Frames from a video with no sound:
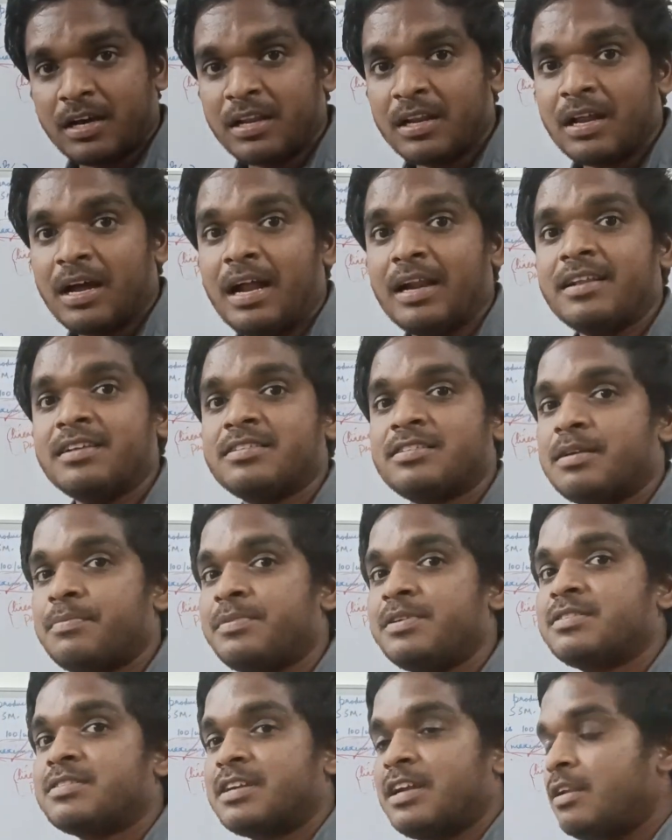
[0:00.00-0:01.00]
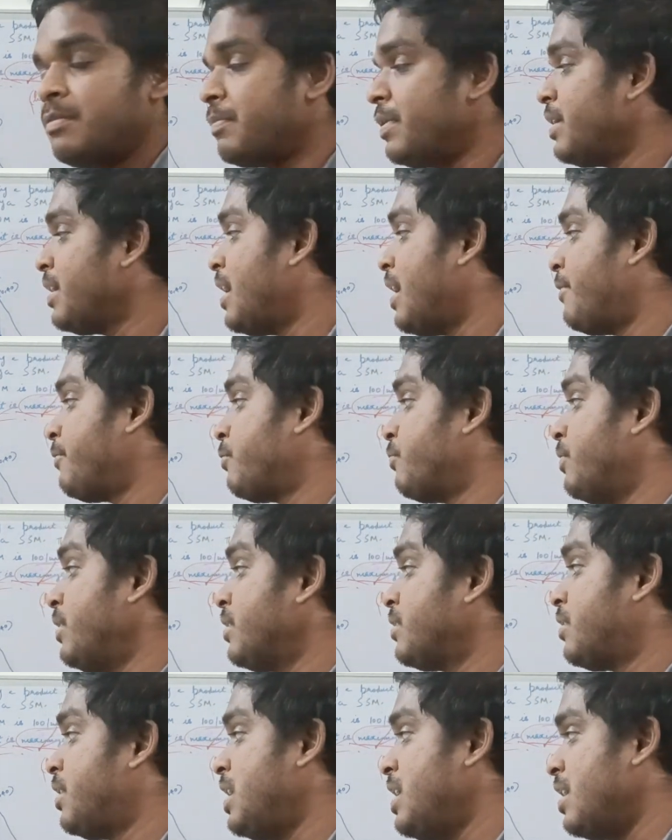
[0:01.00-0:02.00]
hour and a semi-skilled man have to
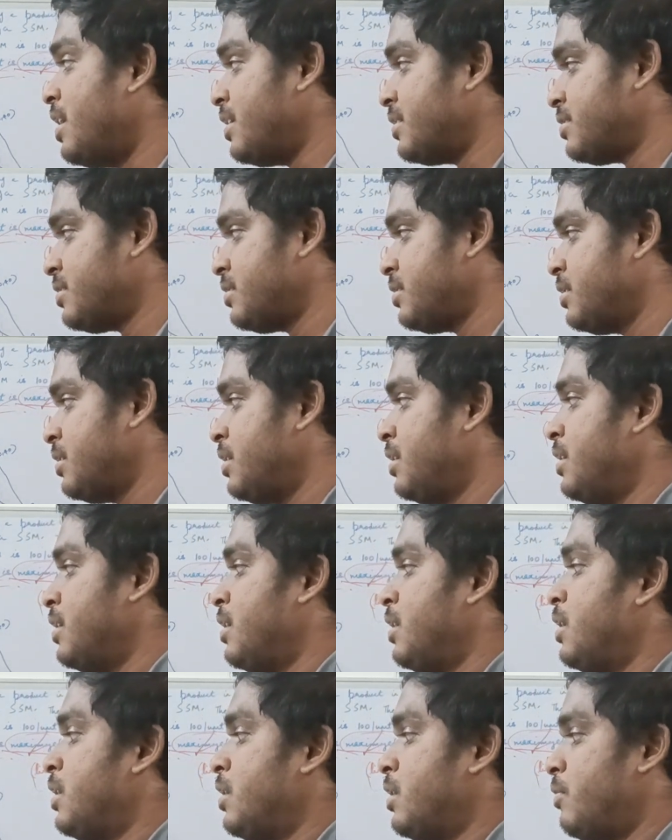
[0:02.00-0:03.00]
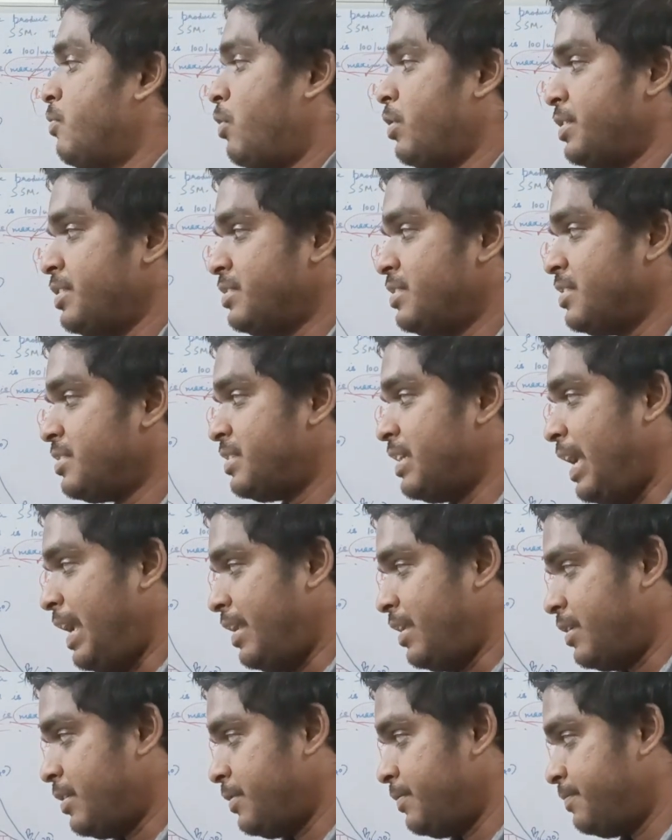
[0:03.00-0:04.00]
work 3 hours. What is this
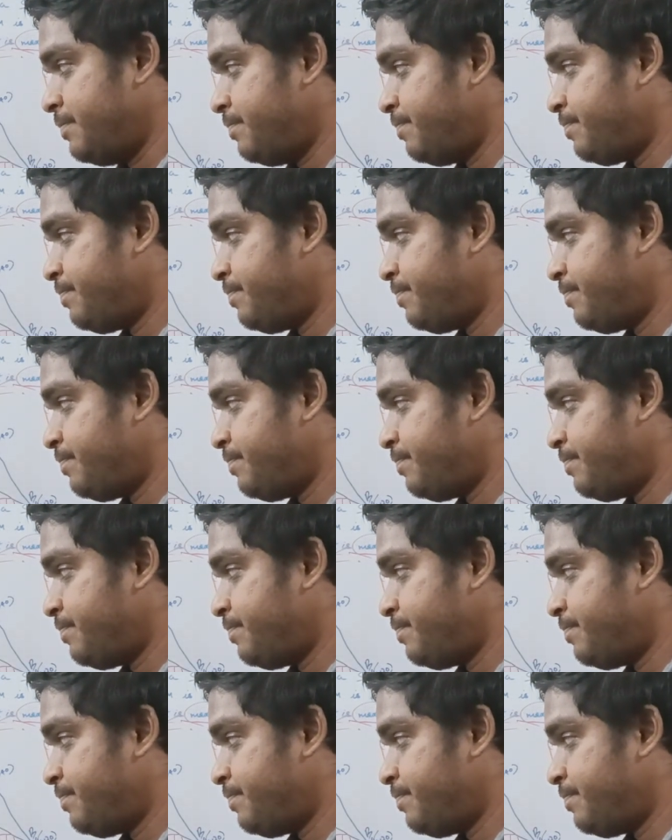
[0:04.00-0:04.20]
8?